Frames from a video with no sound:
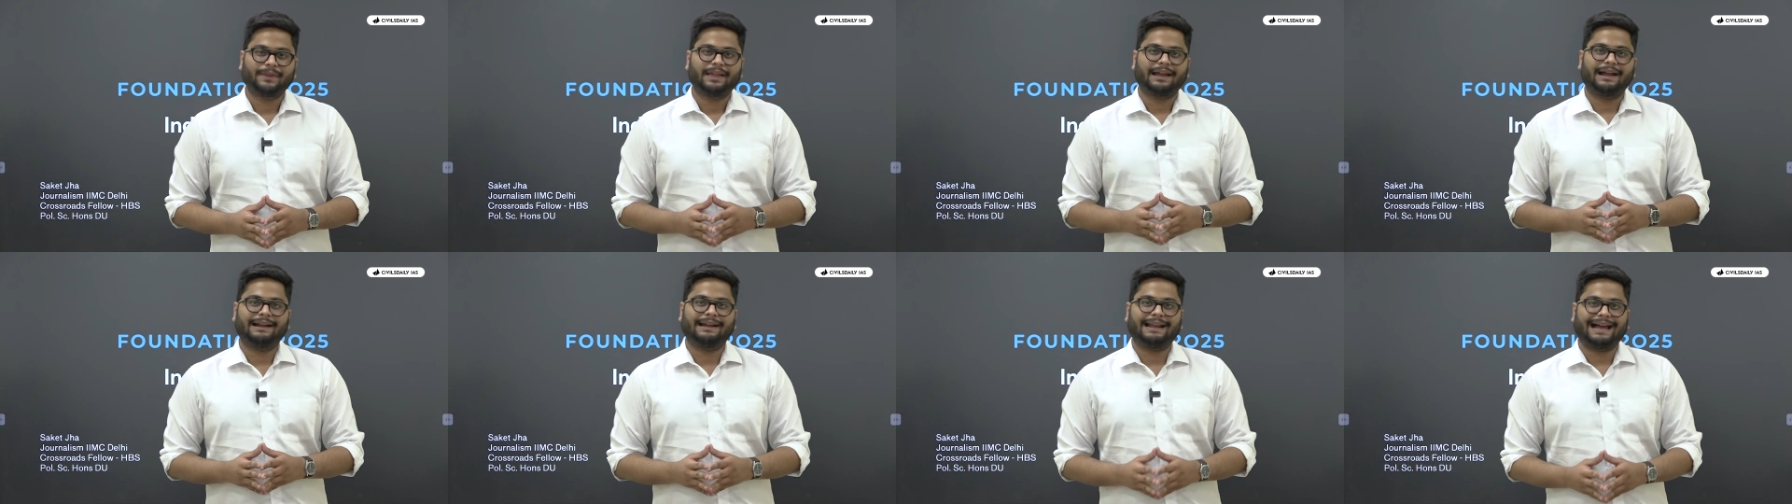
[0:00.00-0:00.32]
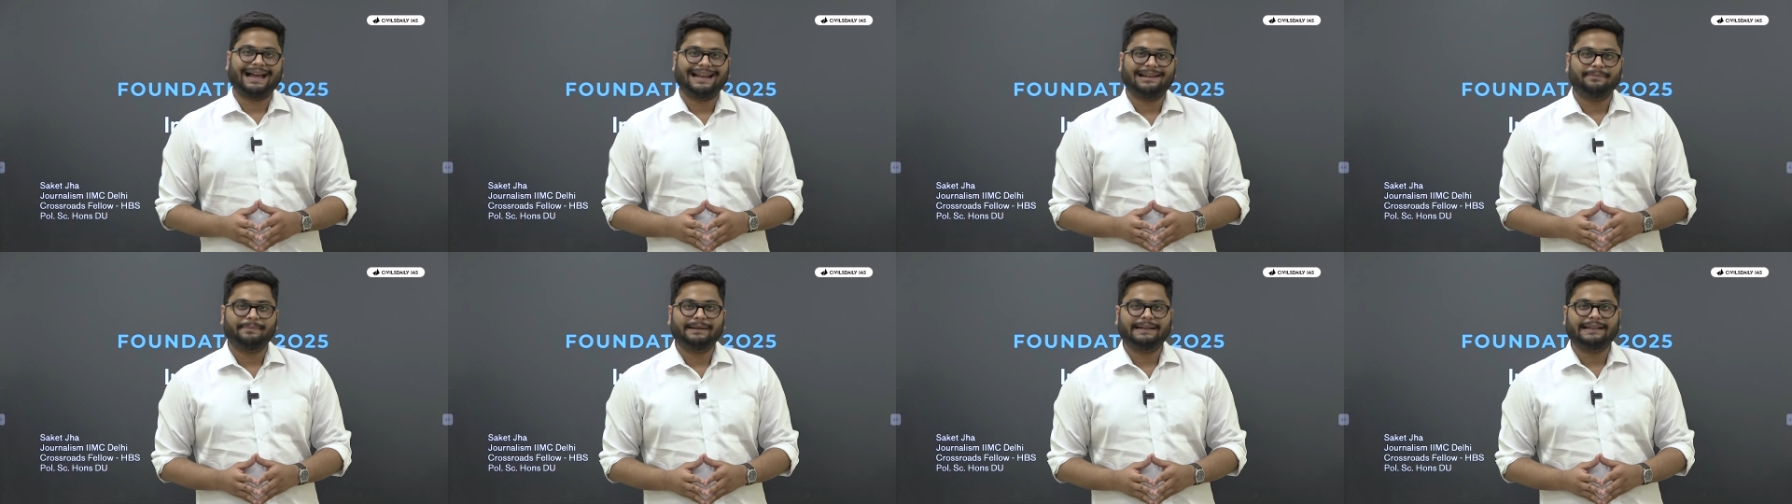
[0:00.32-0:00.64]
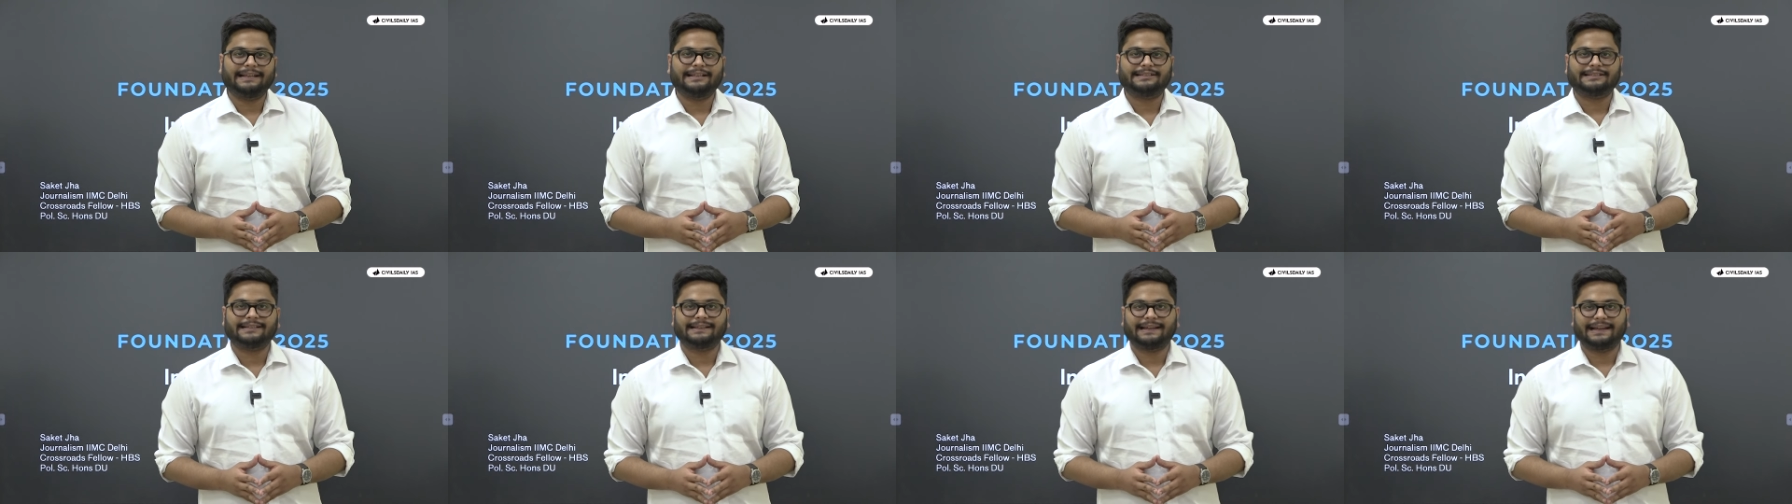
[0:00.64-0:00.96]
and I'll be
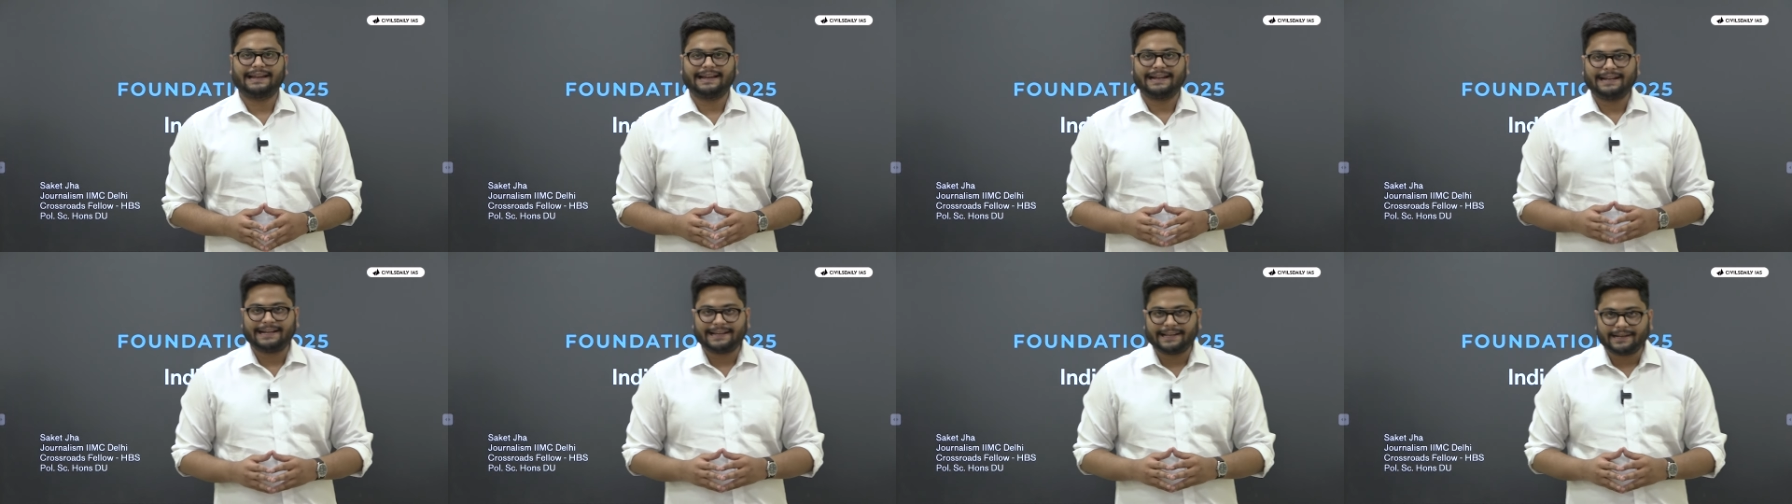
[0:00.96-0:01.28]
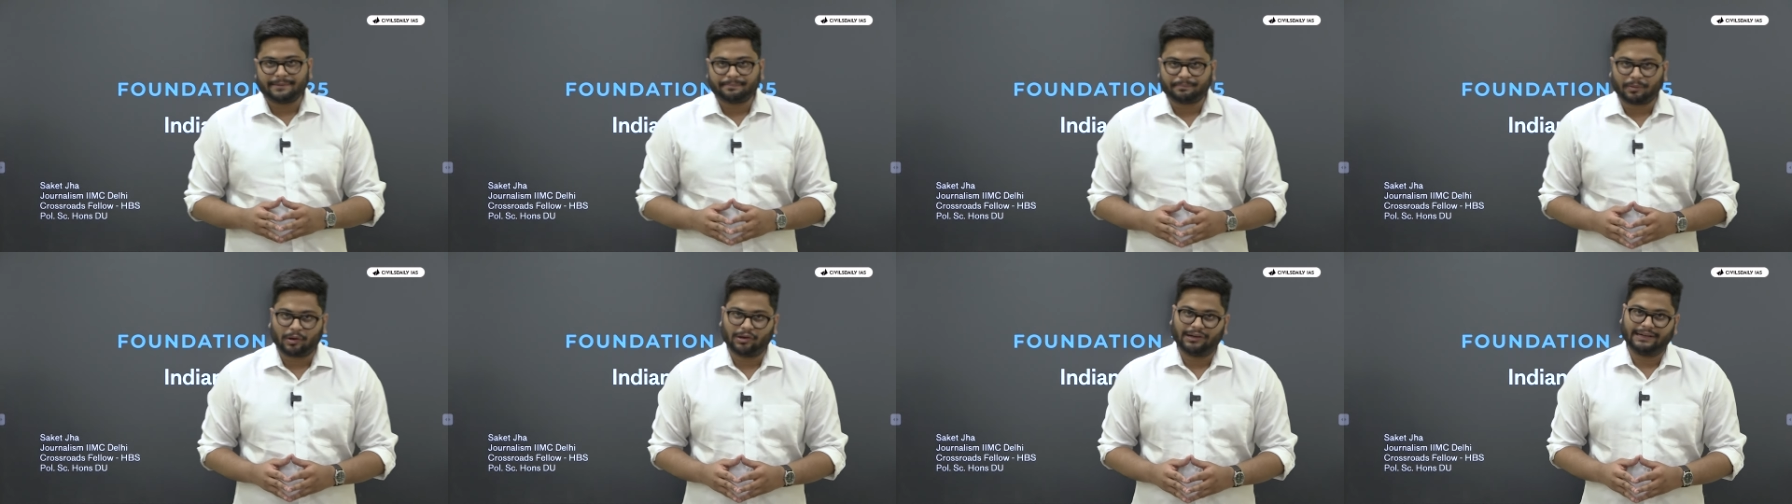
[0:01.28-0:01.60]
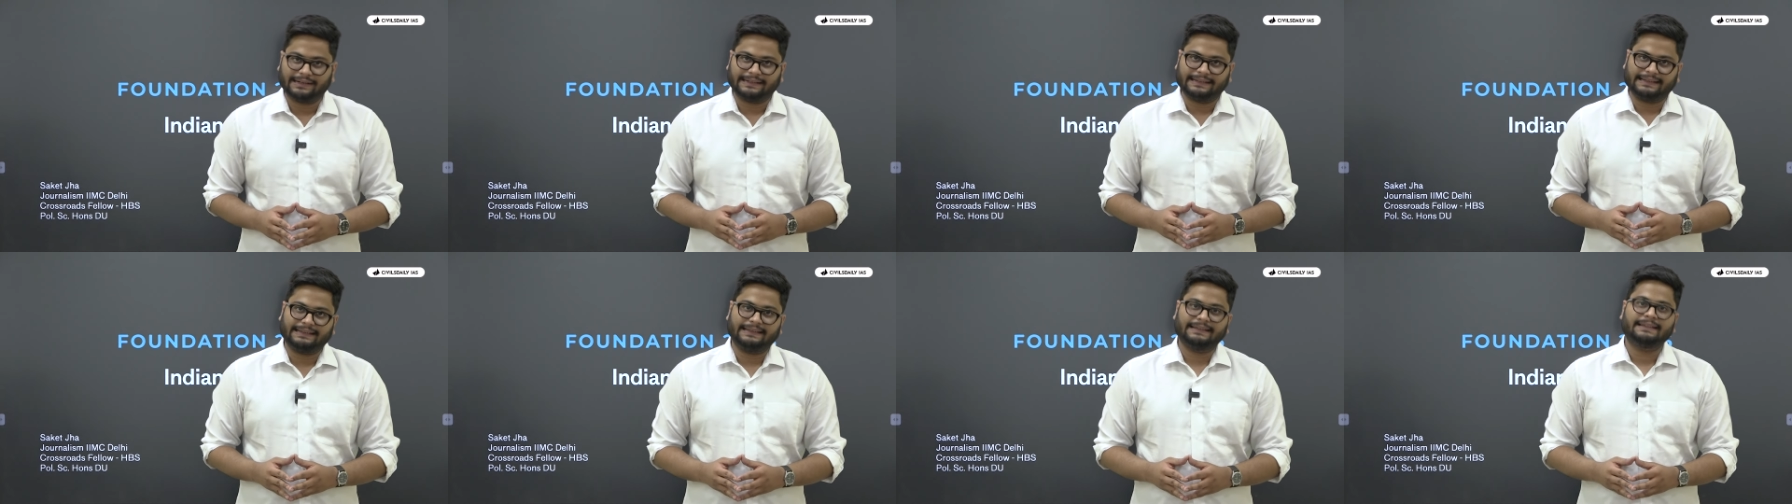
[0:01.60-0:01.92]
teaching Indian
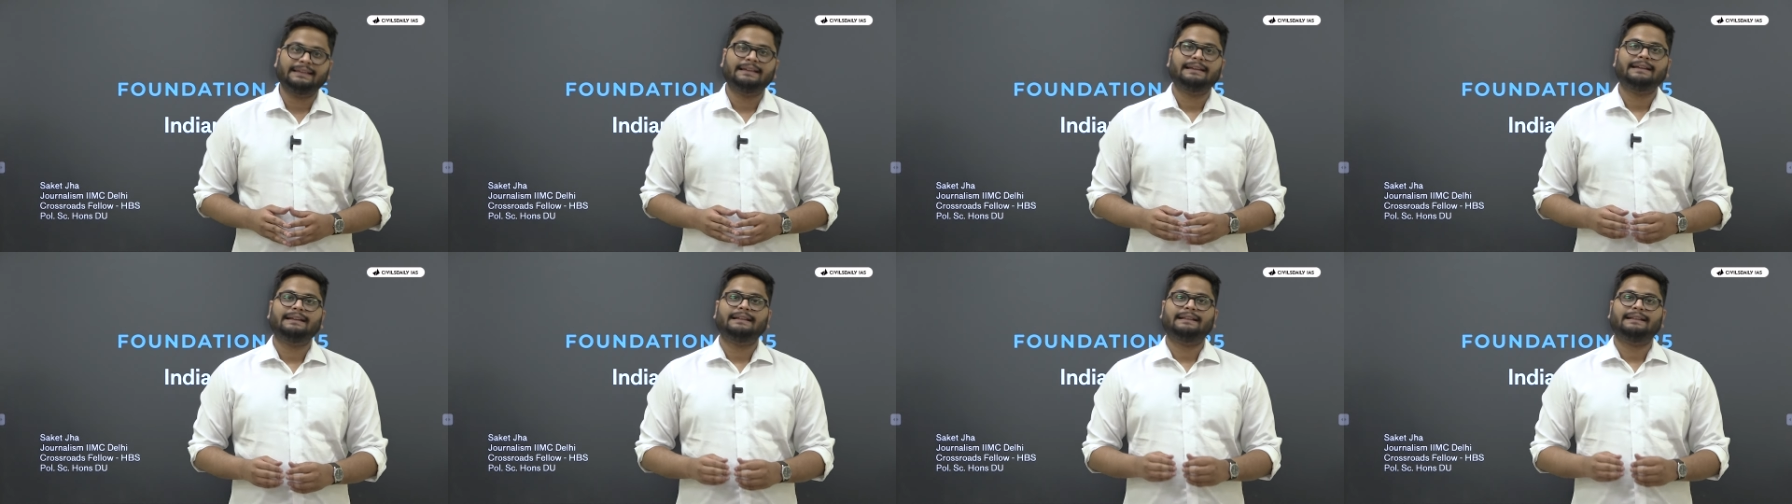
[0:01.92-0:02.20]
polity